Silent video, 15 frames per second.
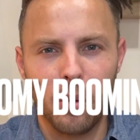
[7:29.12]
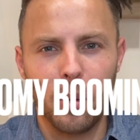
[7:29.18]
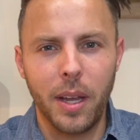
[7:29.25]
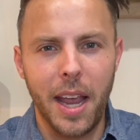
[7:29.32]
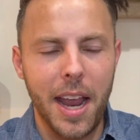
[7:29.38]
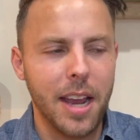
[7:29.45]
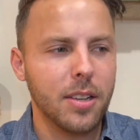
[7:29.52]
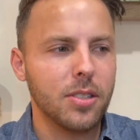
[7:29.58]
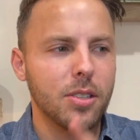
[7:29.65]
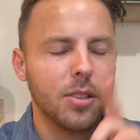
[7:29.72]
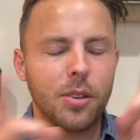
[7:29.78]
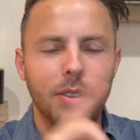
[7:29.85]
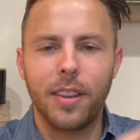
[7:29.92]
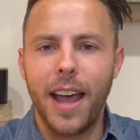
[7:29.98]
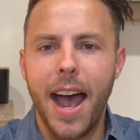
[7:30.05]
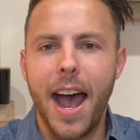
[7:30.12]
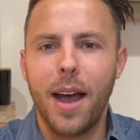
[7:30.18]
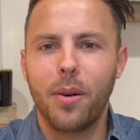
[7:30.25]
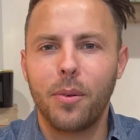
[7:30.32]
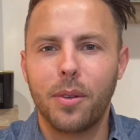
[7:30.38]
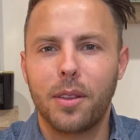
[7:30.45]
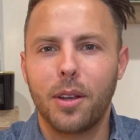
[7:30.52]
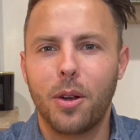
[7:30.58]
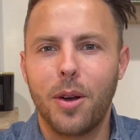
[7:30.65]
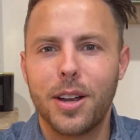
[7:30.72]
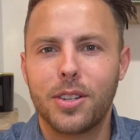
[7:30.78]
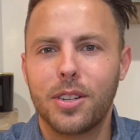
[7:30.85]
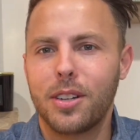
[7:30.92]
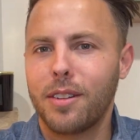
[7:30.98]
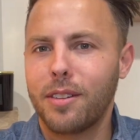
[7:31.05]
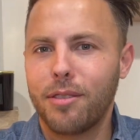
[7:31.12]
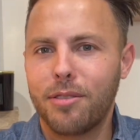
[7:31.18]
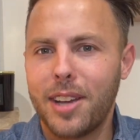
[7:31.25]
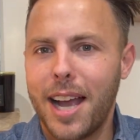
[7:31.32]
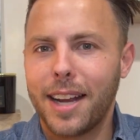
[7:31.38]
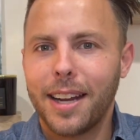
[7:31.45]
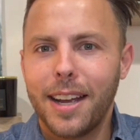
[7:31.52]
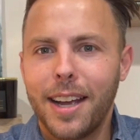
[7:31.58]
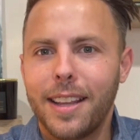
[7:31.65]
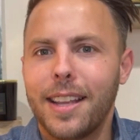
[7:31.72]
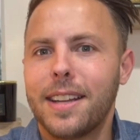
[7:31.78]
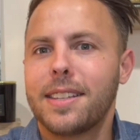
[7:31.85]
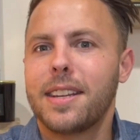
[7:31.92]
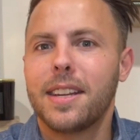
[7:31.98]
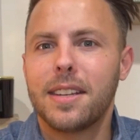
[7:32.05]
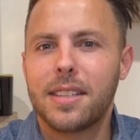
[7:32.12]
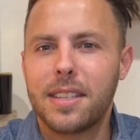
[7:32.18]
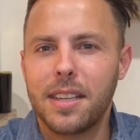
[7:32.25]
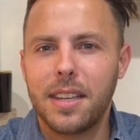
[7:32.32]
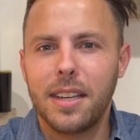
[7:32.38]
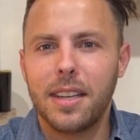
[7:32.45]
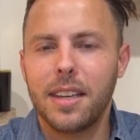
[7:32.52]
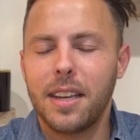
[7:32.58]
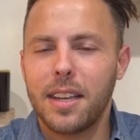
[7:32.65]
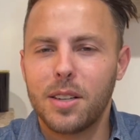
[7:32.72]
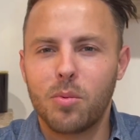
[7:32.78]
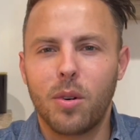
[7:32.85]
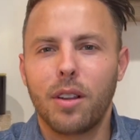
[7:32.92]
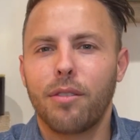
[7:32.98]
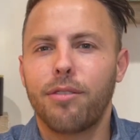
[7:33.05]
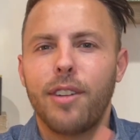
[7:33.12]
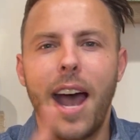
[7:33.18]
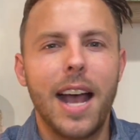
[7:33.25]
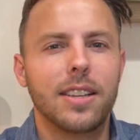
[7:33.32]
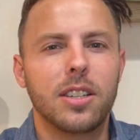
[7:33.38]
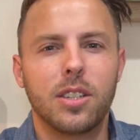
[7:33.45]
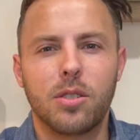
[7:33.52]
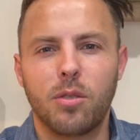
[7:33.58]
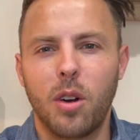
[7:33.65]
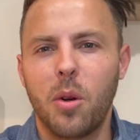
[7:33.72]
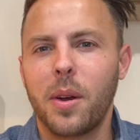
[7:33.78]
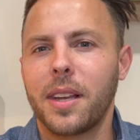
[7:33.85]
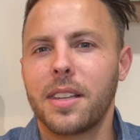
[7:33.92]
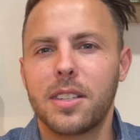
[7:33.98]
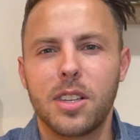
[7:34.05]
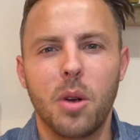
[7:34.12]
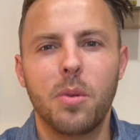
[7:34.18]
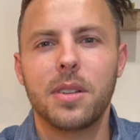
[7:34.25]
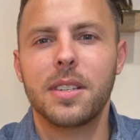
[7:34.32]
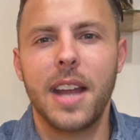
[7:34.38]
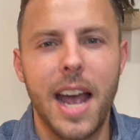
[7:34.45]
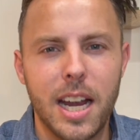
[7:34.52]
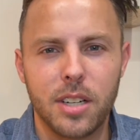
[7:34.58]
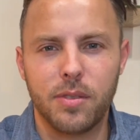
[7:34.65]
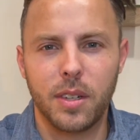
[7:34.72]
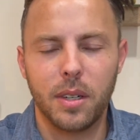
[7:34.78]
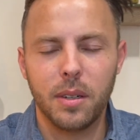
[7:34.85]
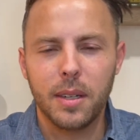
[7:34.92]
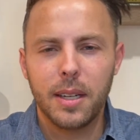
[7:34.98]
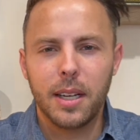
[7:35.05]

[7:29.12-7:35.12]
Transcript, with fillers: We answered that with the question of the fact that Tennessee is one of the fastest growing, and so is Nashville.